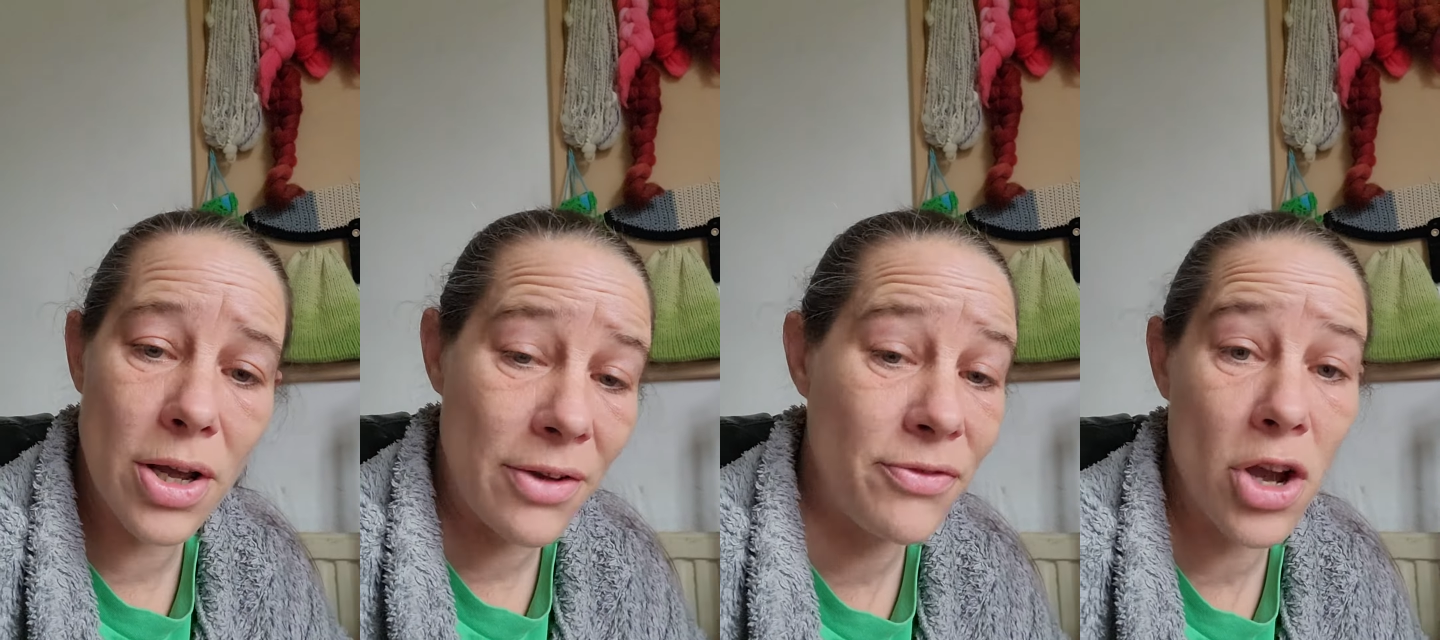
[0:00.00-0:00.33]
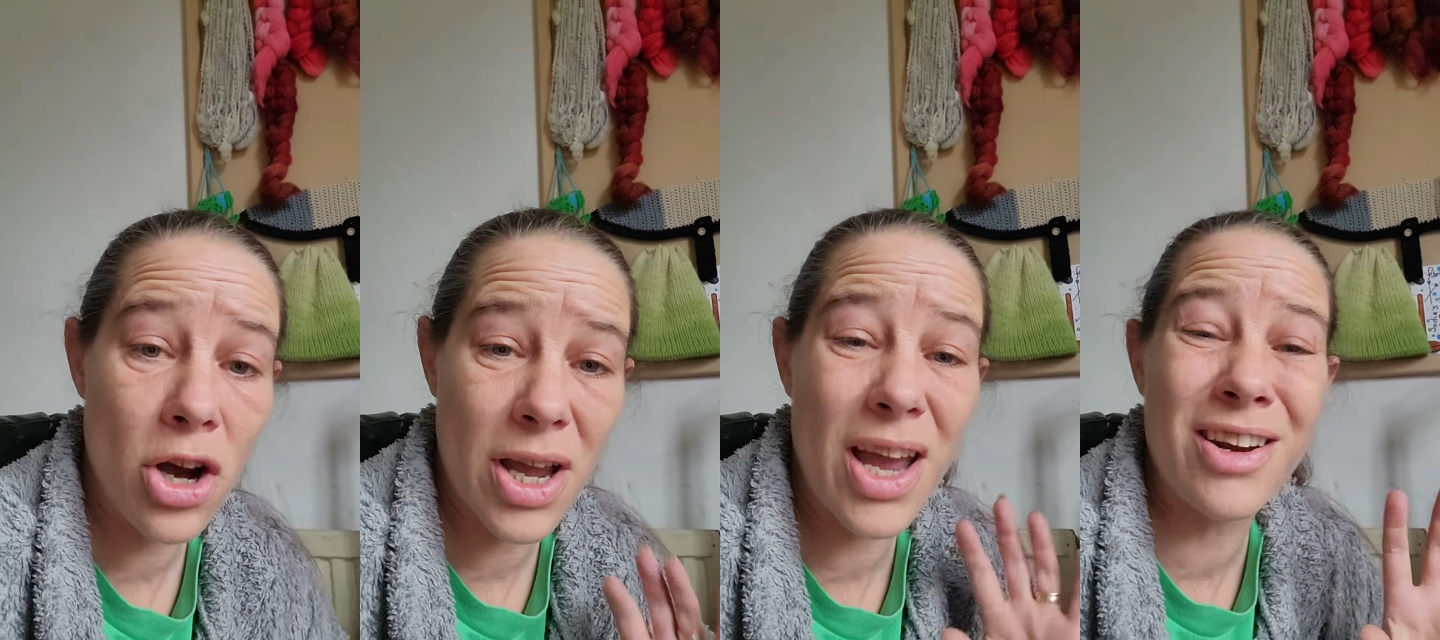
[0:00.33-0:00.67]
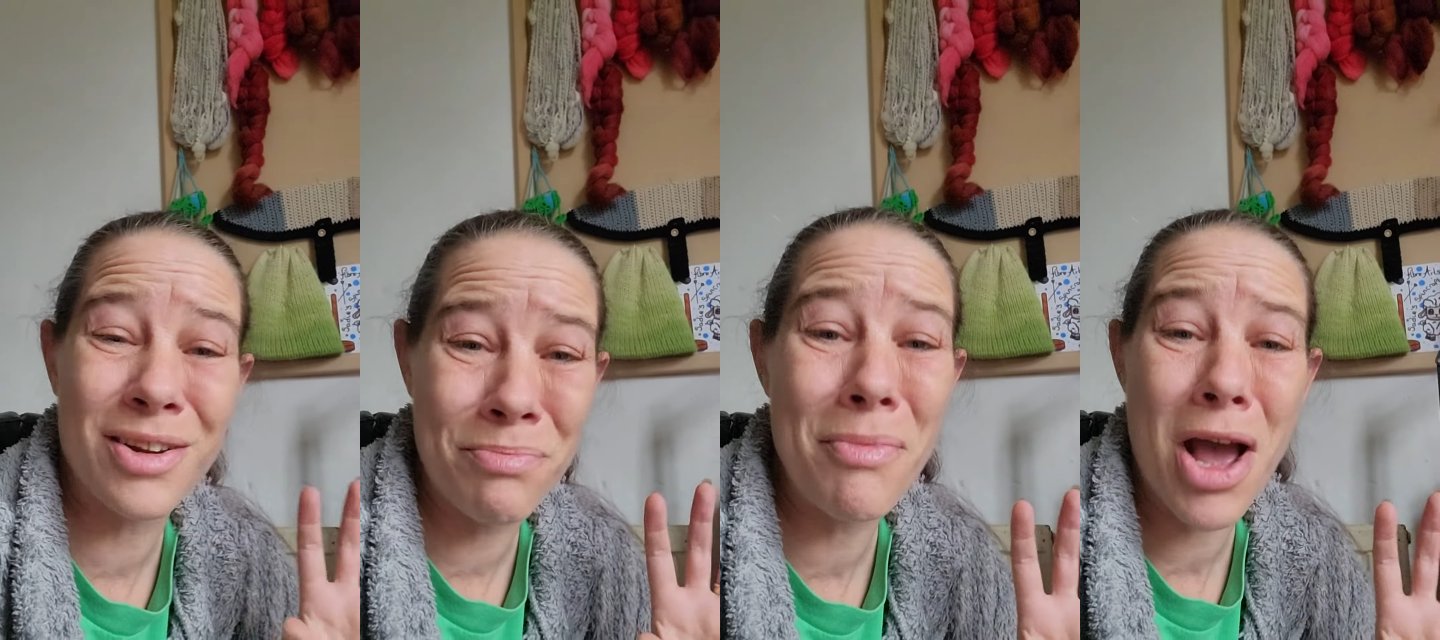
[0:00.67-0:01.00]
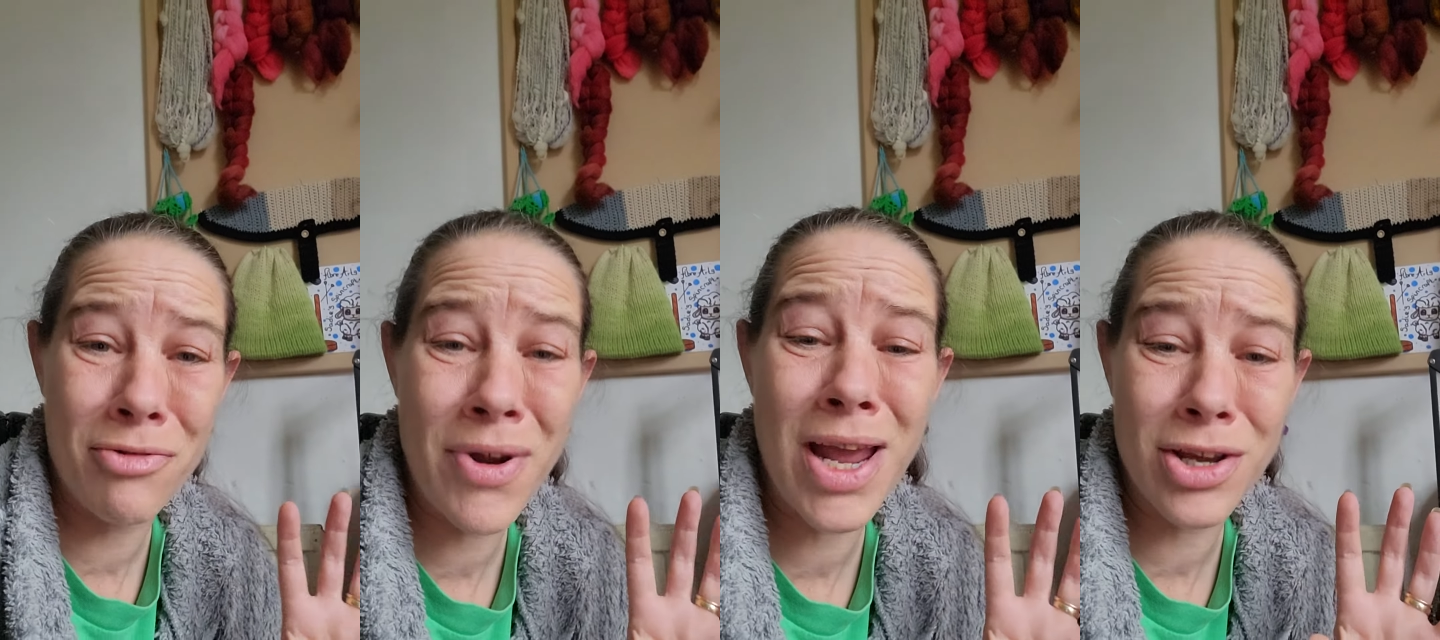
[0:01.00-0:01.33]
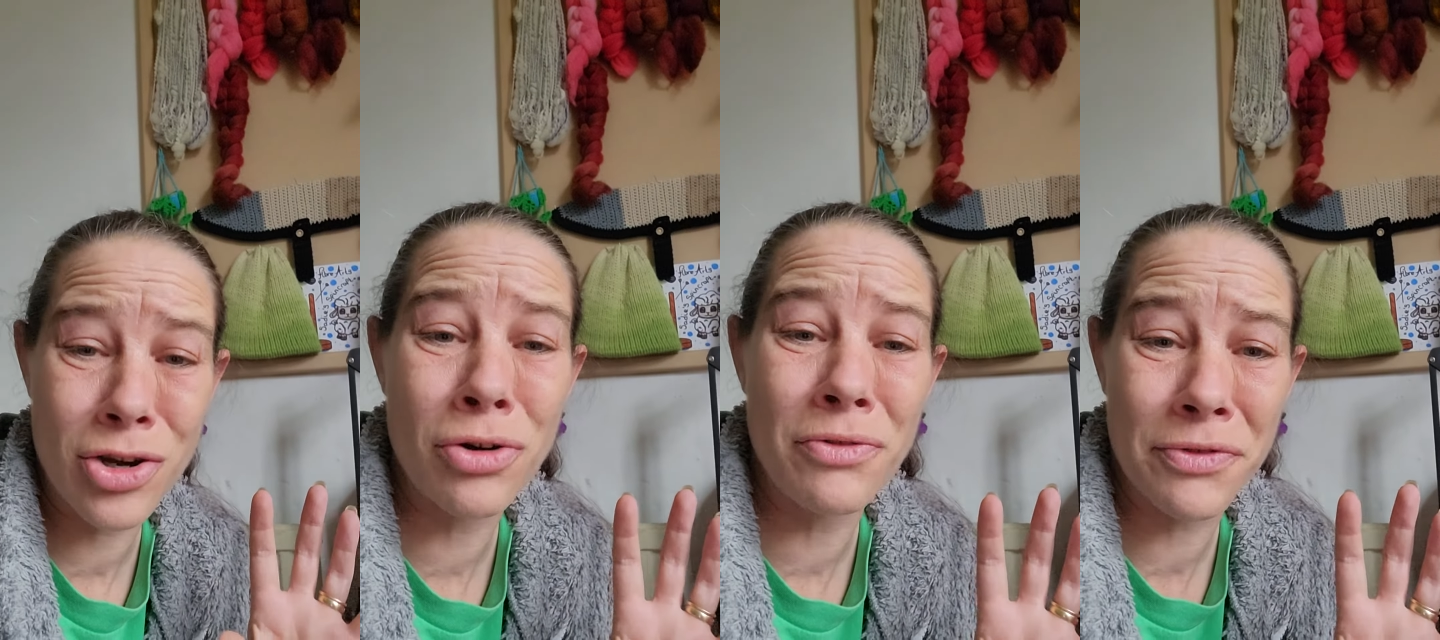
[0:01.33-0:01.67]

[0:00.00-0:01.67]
if you're getting a right gut